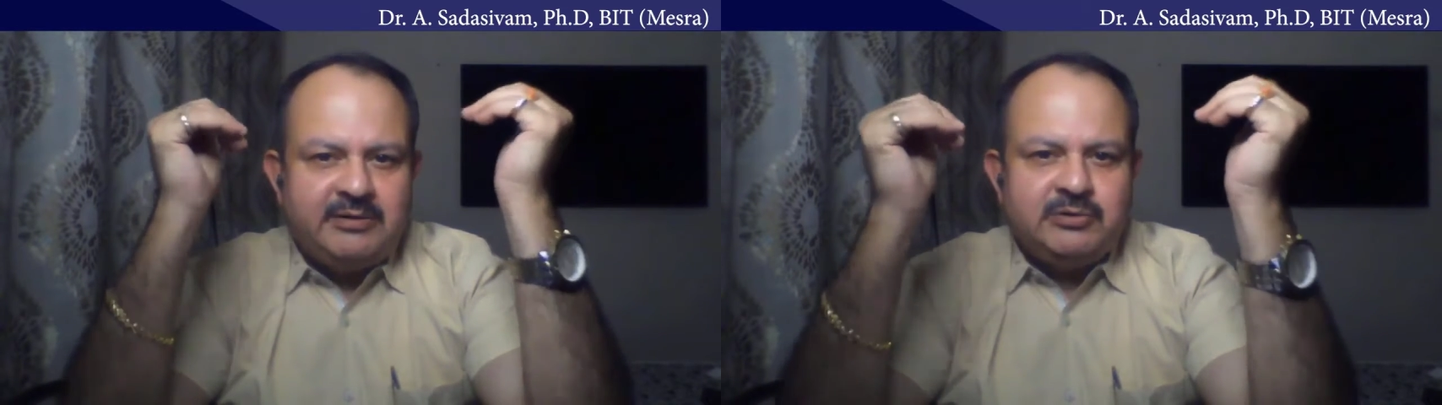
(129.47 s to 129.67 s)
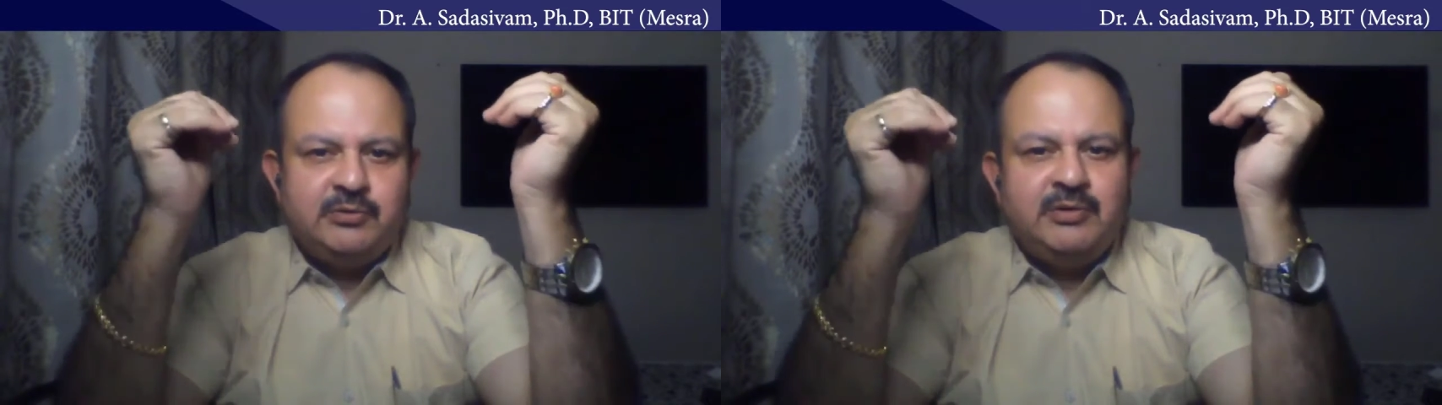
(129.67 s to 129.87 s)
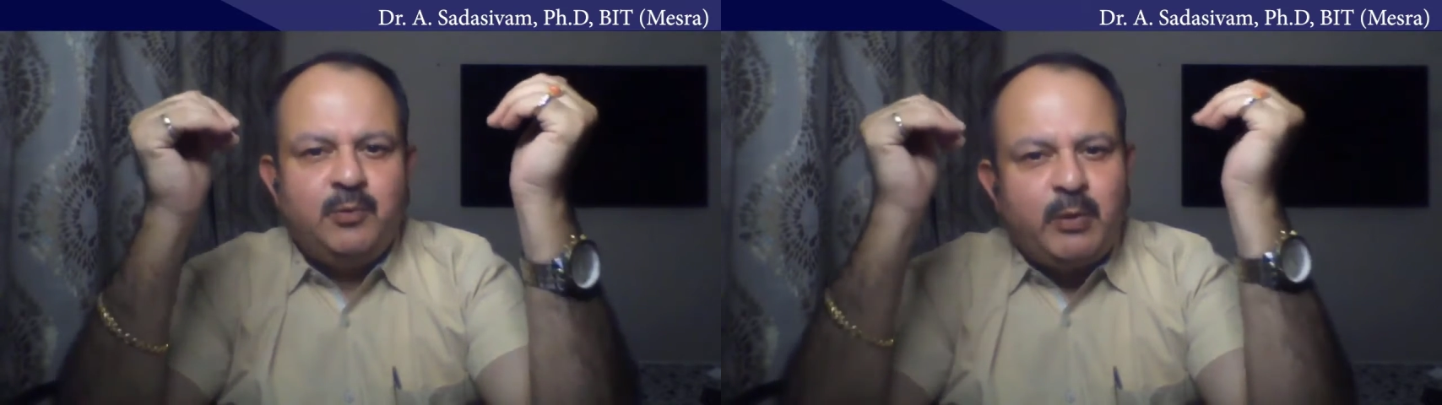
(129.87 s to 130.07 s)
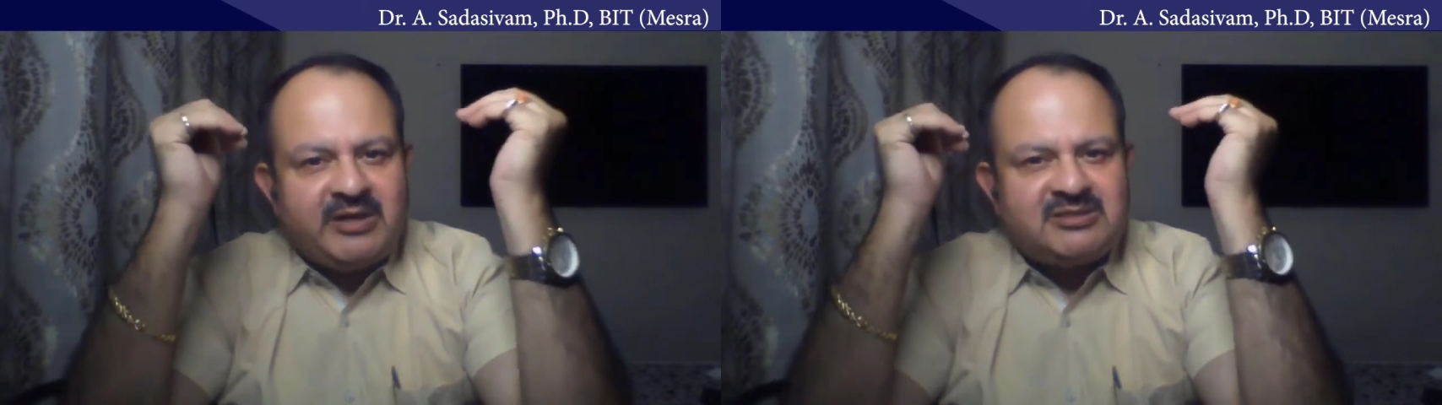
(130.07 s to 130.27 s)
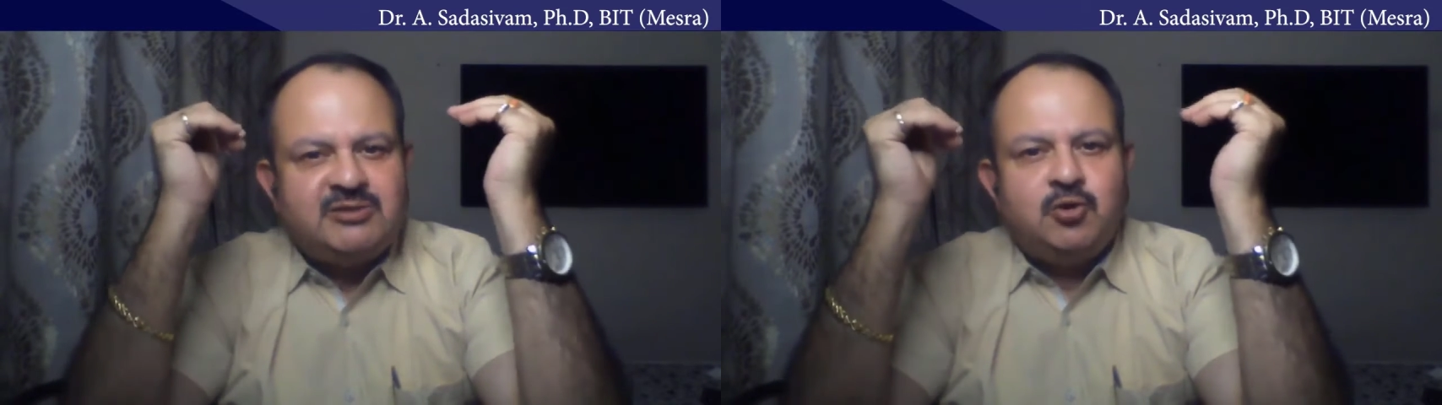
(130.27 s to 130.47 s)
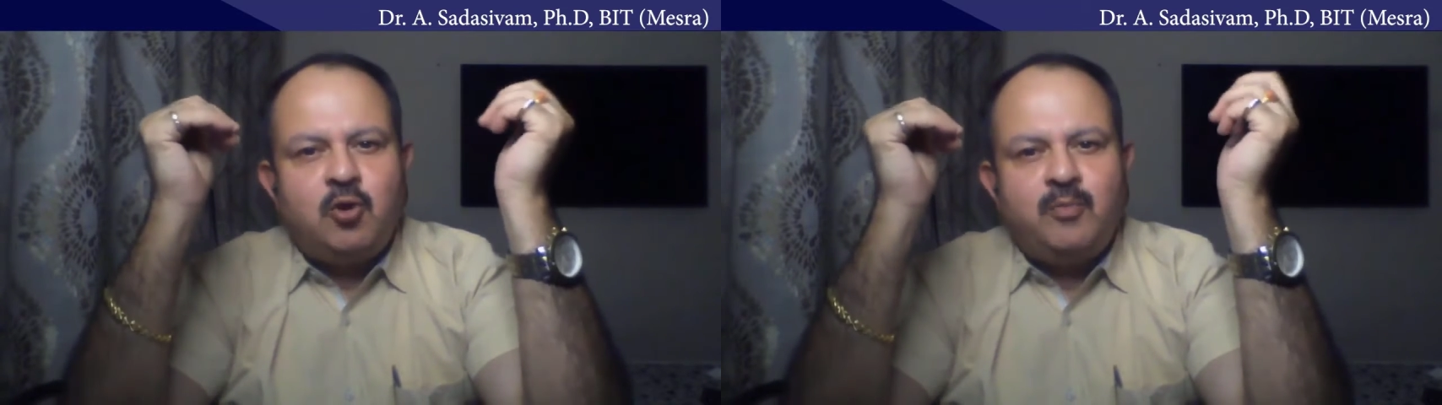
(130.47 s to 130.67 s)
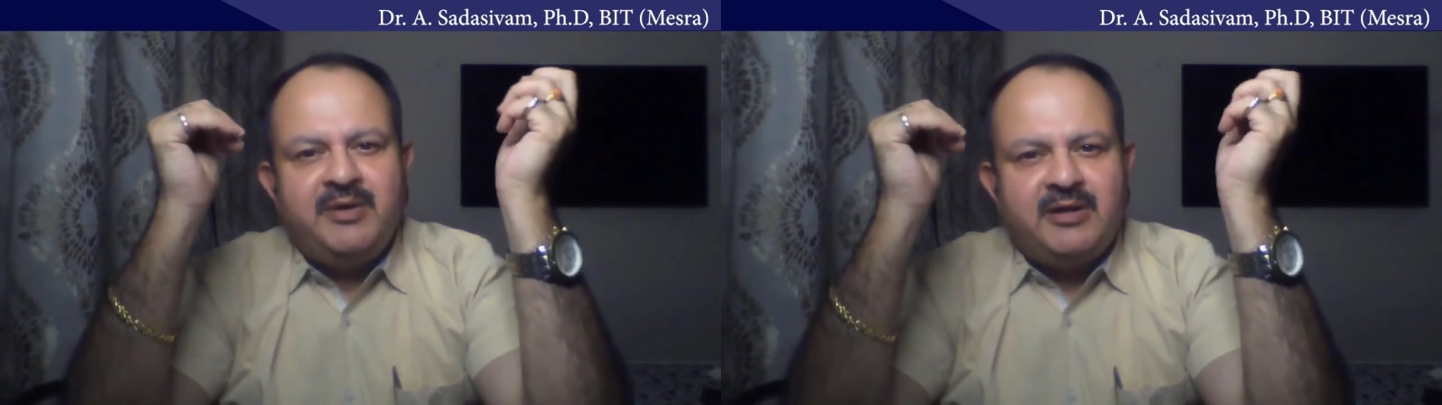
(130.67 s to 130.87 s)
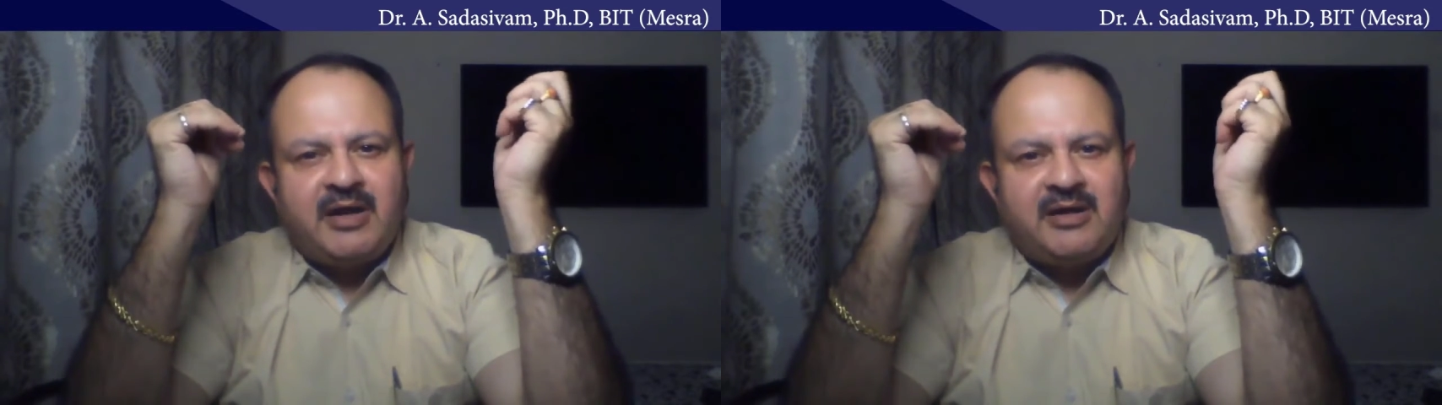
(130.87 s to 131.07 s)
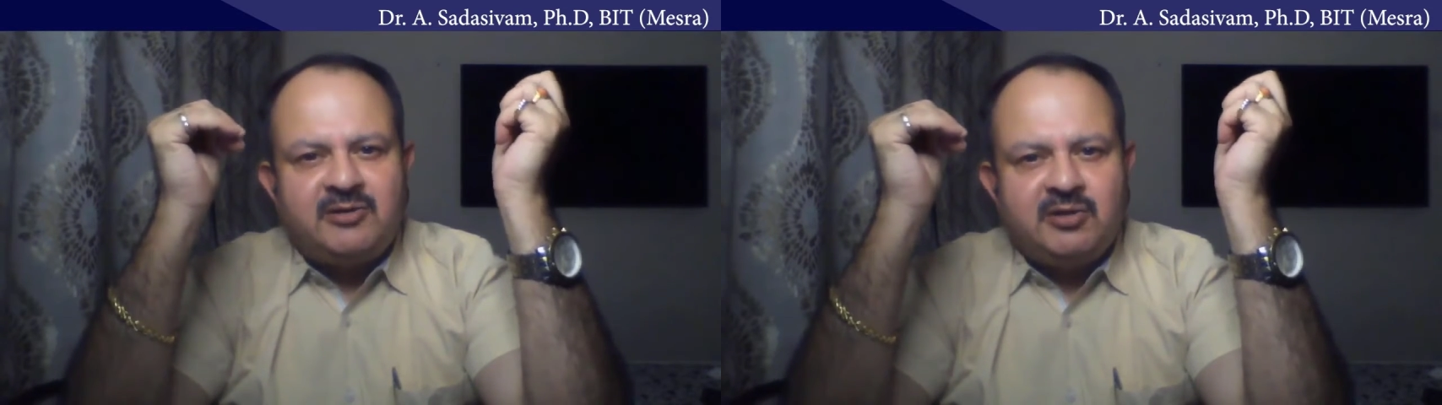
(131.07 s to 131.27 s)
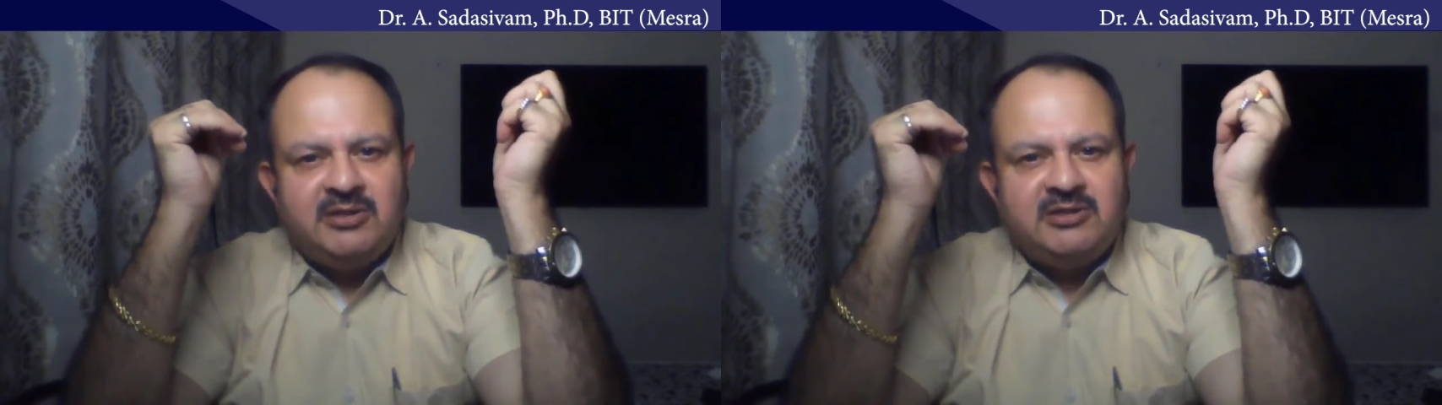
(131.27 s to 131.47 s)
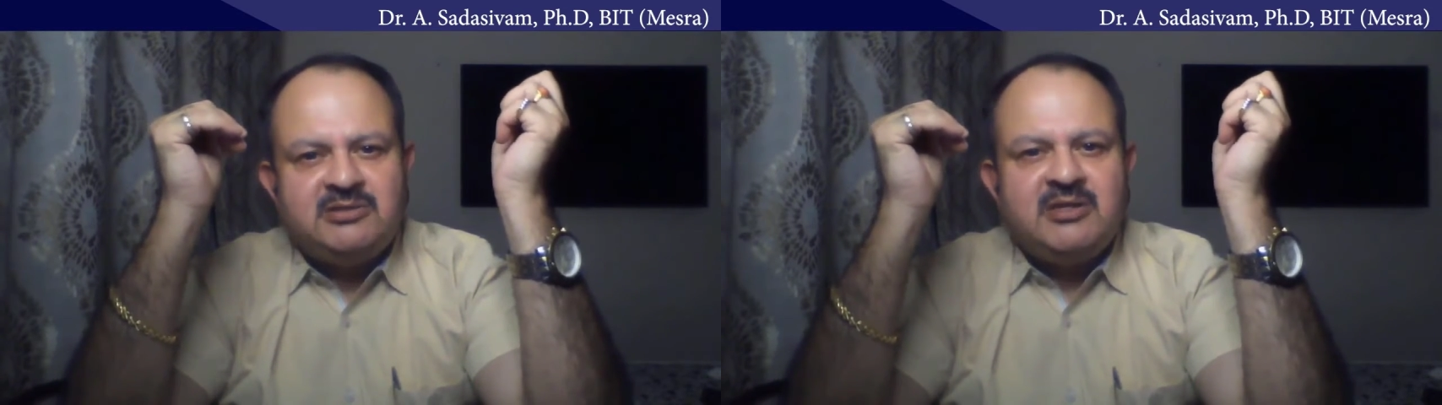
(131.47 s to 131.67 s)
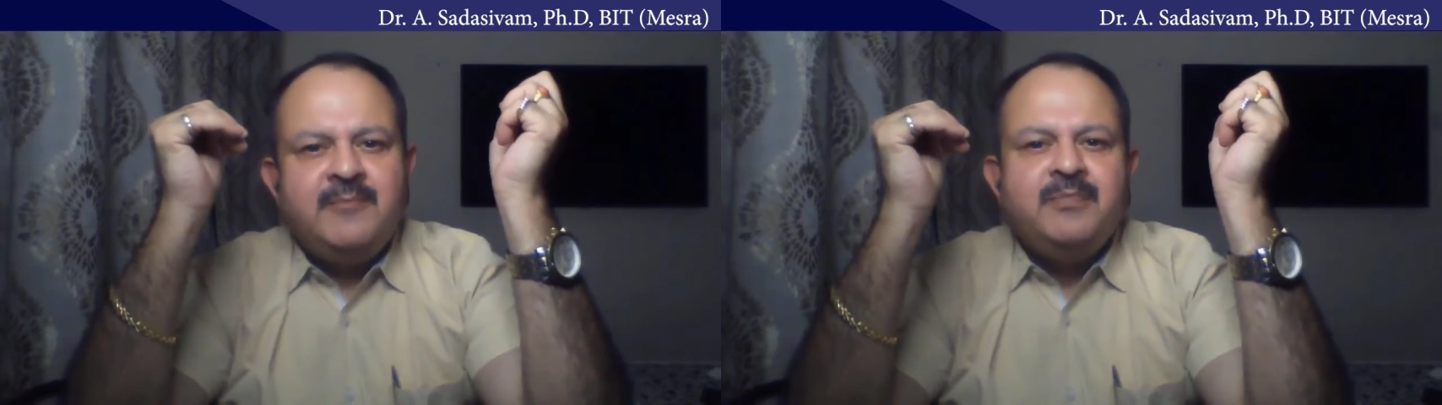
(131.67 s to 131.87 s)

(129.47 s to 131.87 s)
to the West European countries